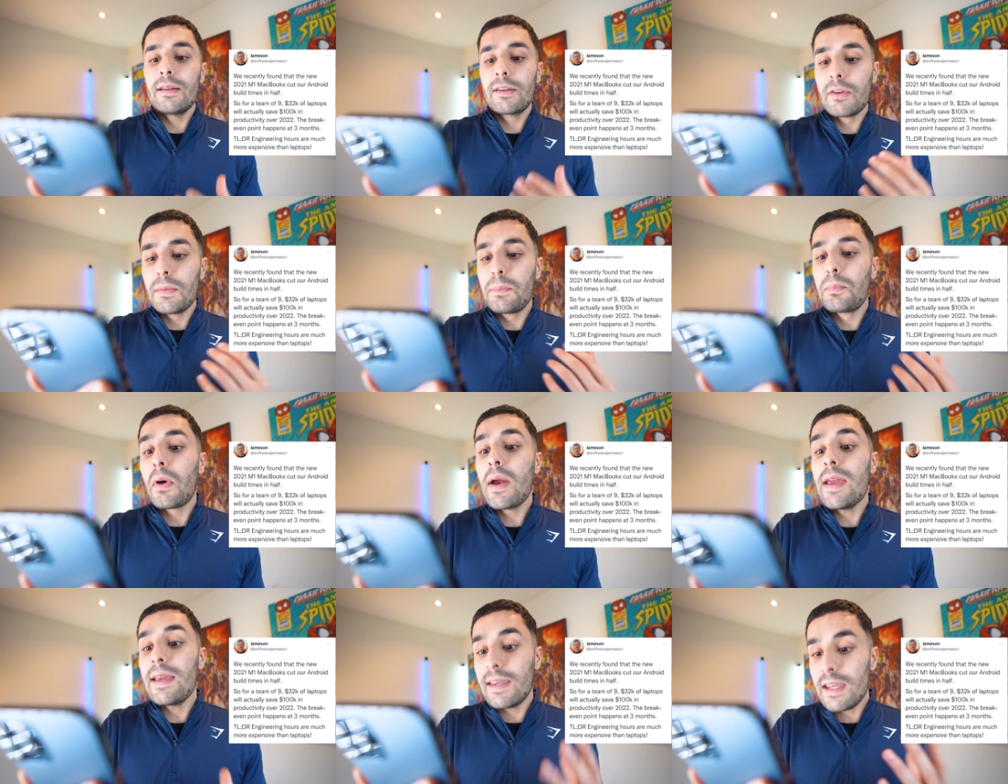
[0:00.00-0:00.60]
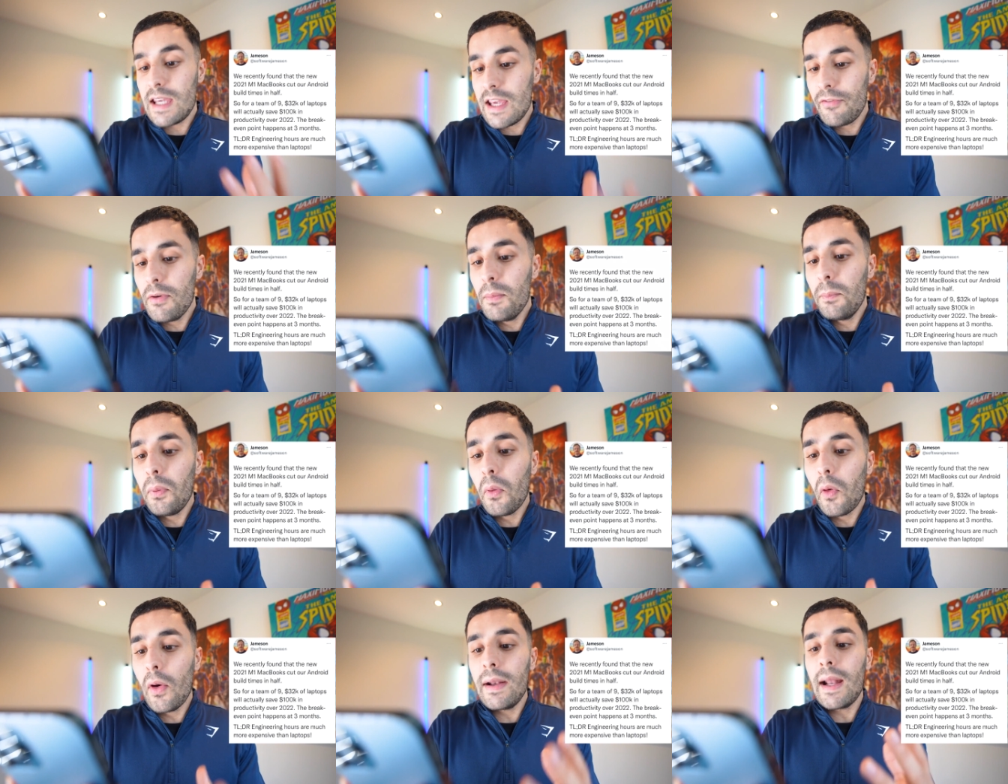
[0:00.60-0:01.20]
The break-even
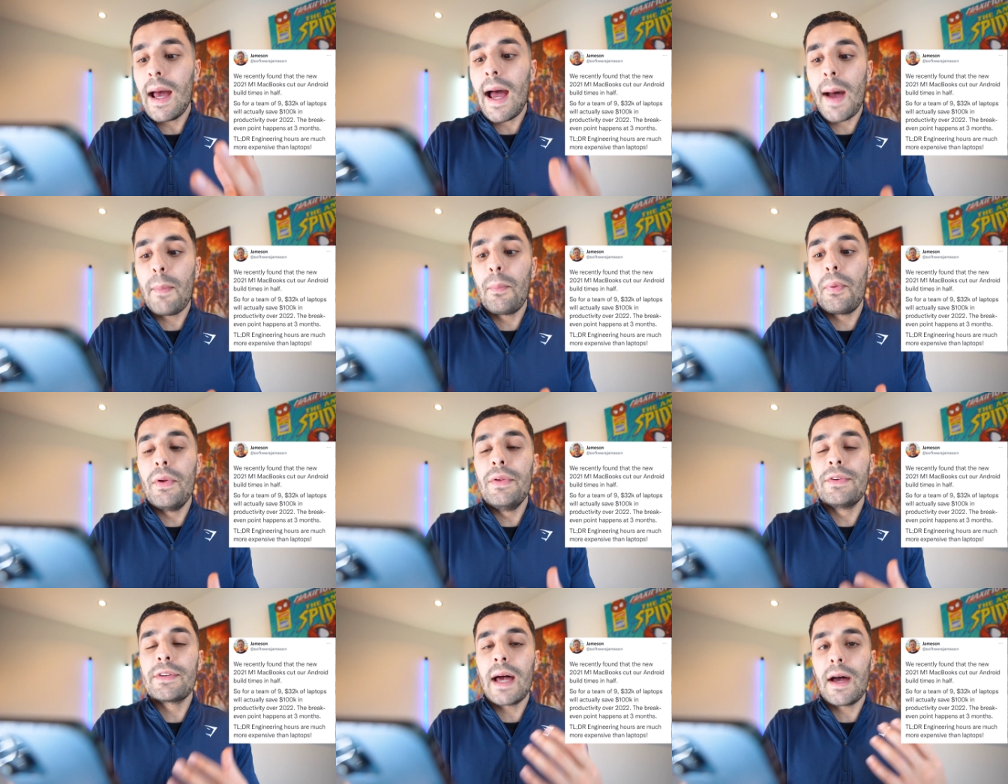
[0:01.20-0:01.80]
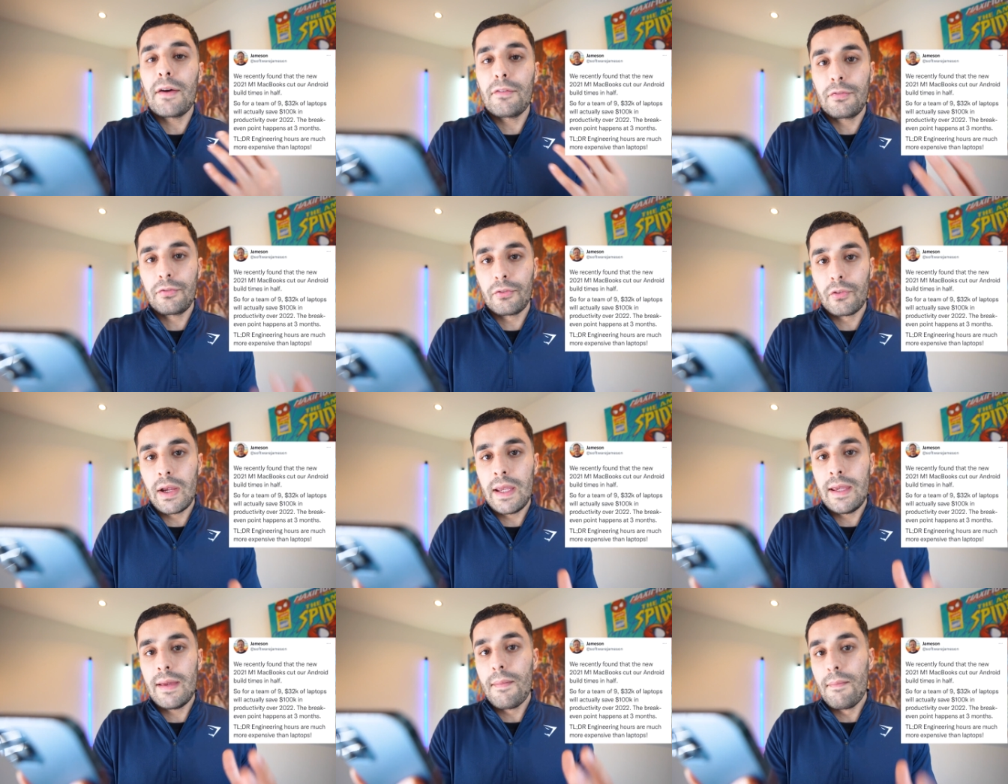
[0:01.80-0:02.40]
point happens at
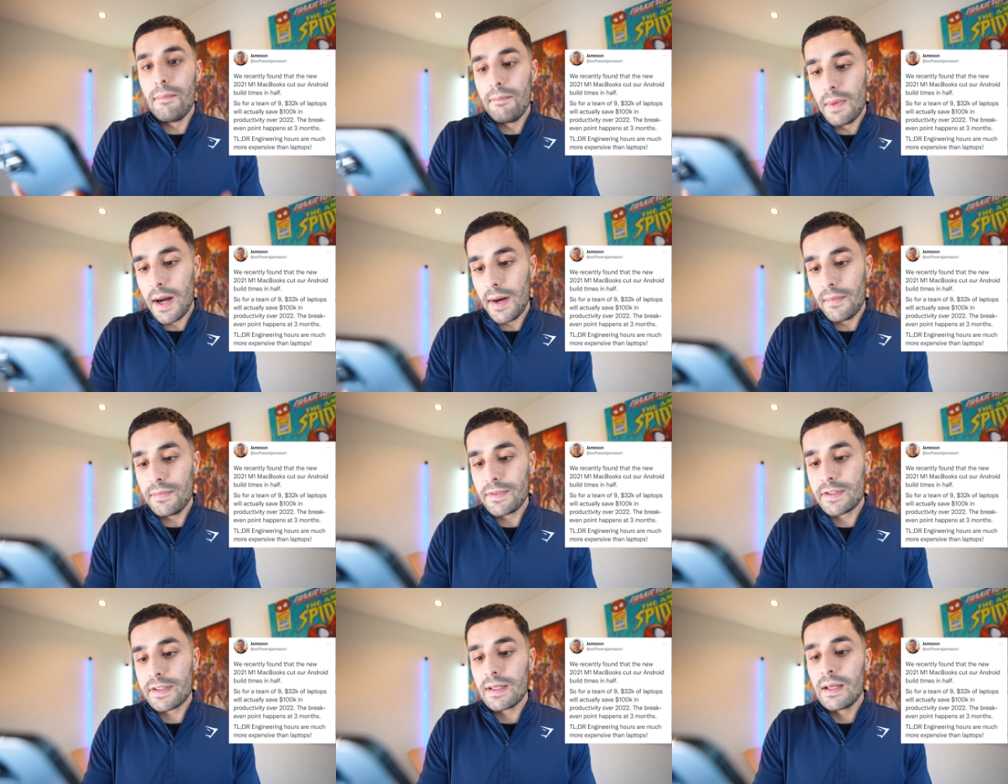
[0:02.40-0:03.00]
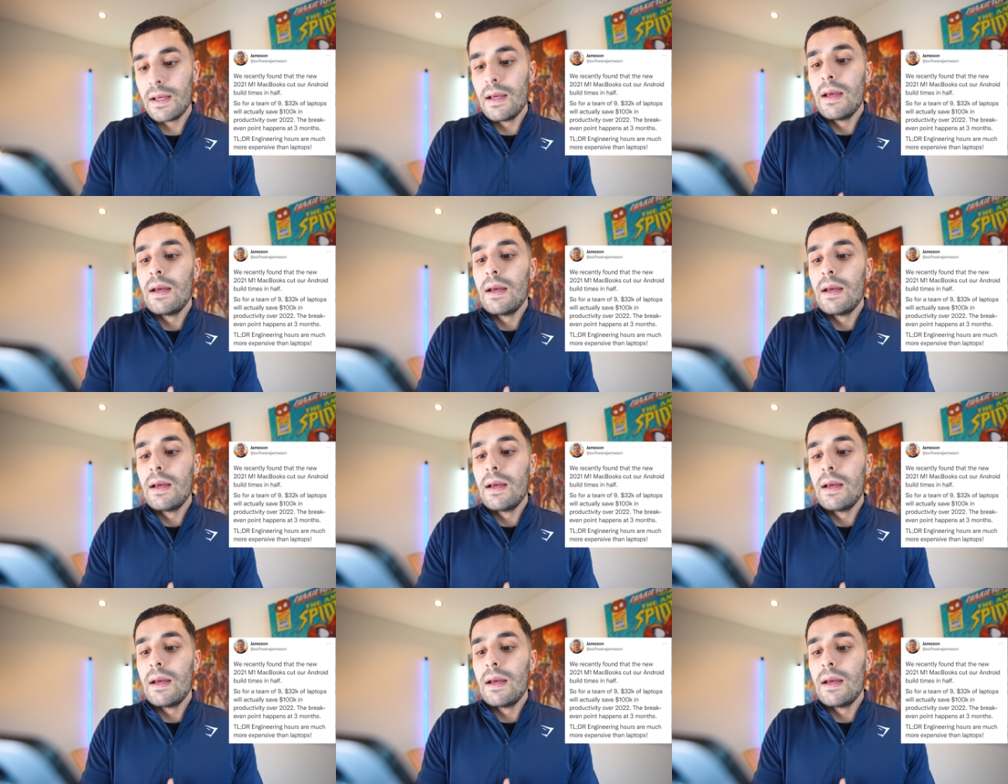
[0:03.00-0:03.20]
three months.